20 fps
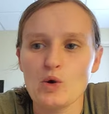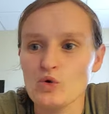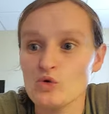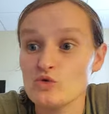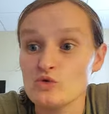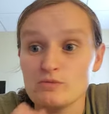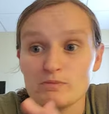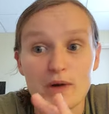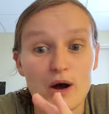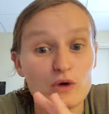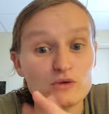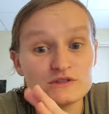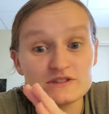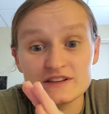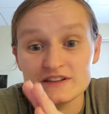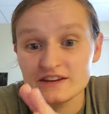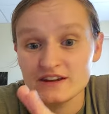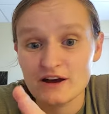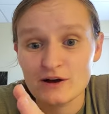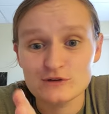ooh,
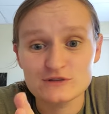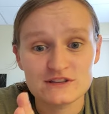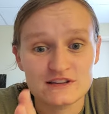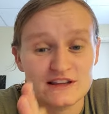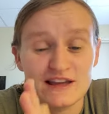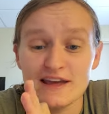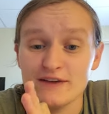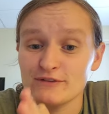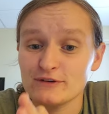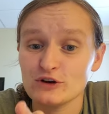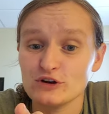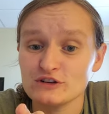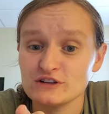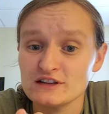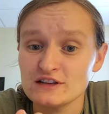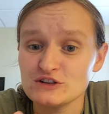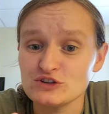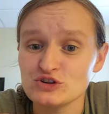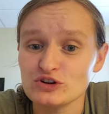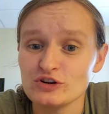post-it notes. If you're a
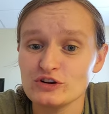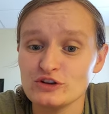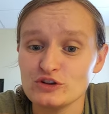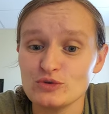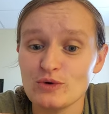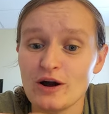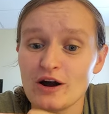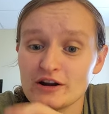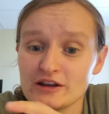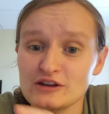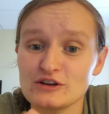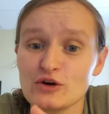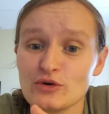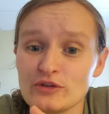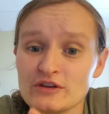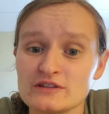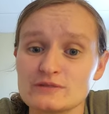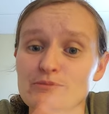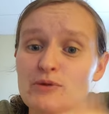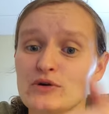teacher, you already know
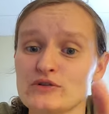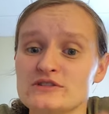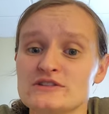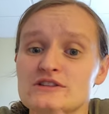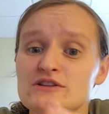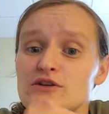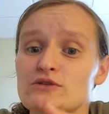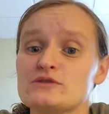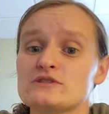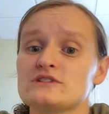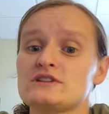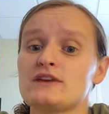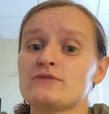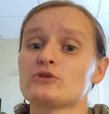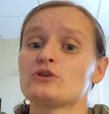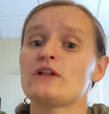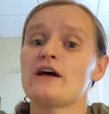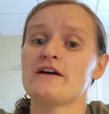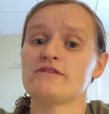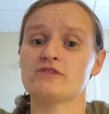this. Post-it notes save
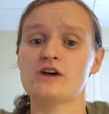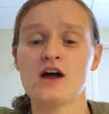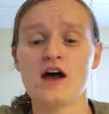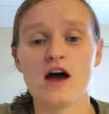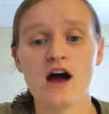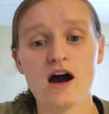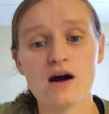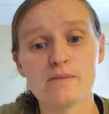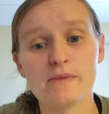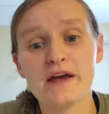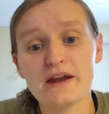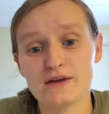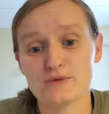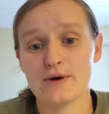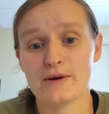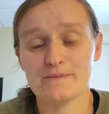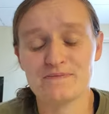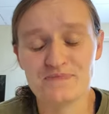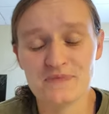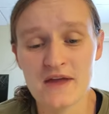your life. Um,
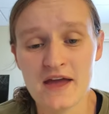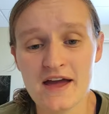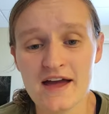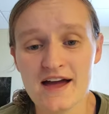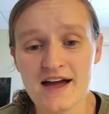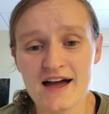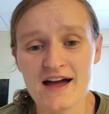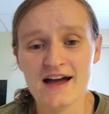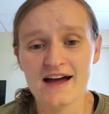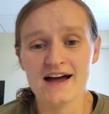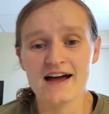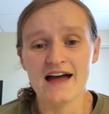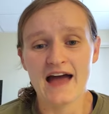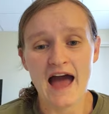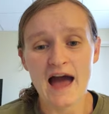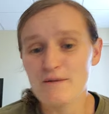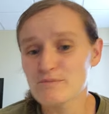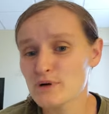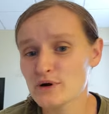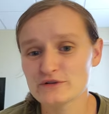anyway,
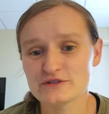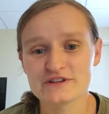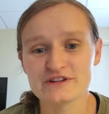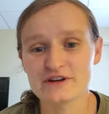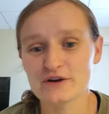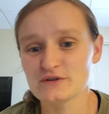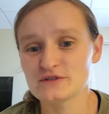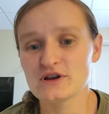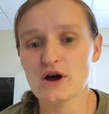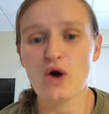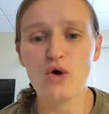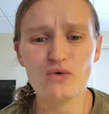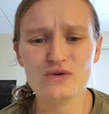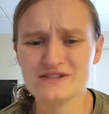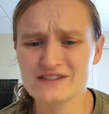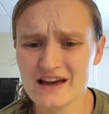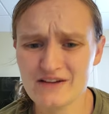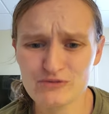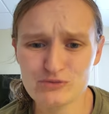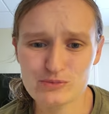have post-it notes.
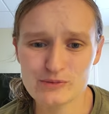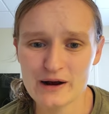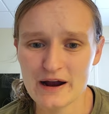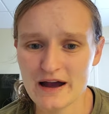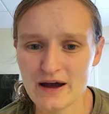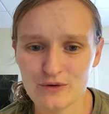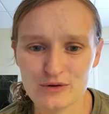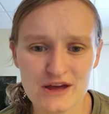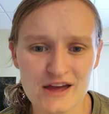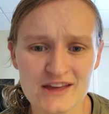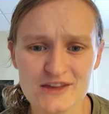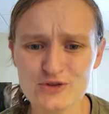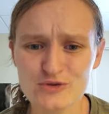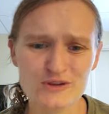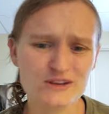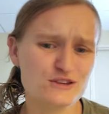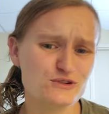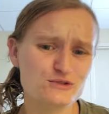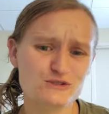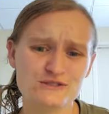Always have them around. You
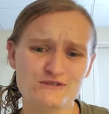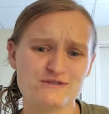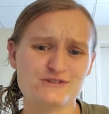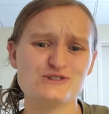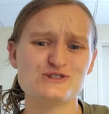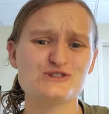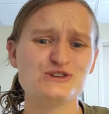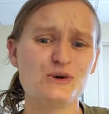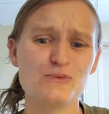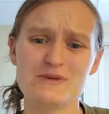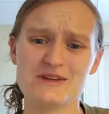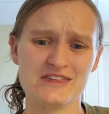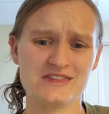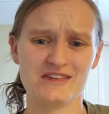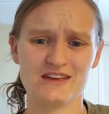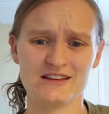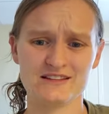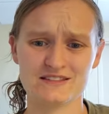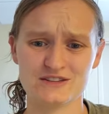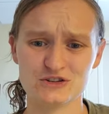can use them for so many
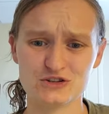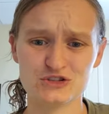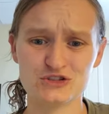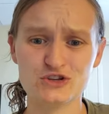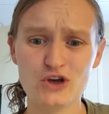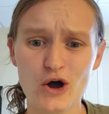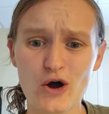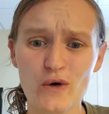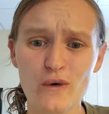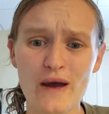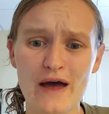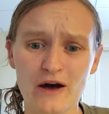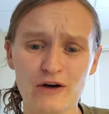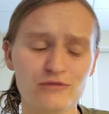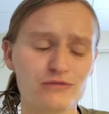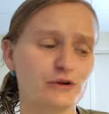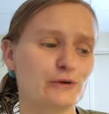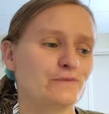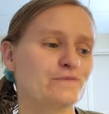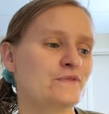things. They're so
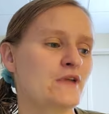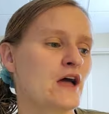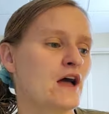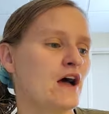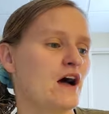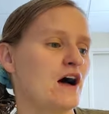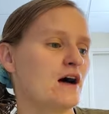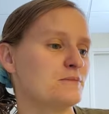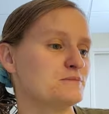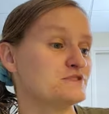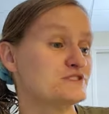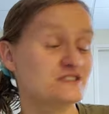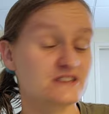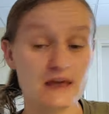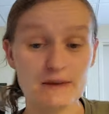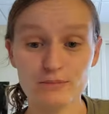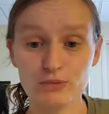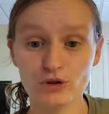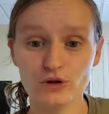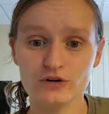helpful. Um,
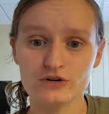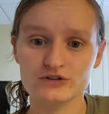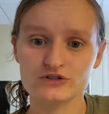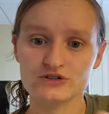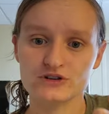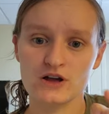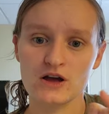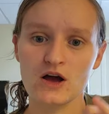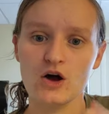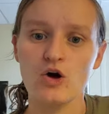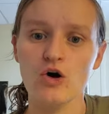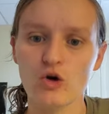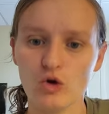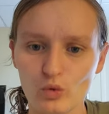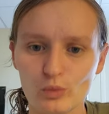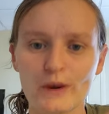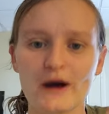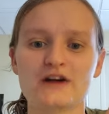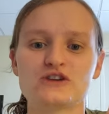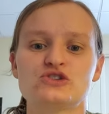staplers,
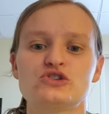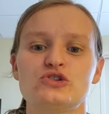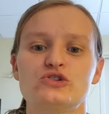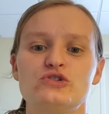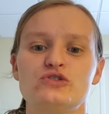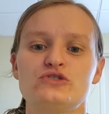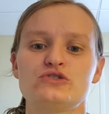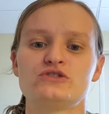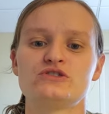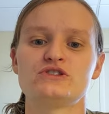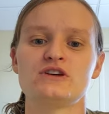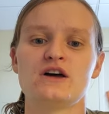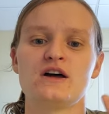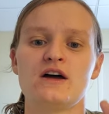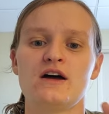hole punchers,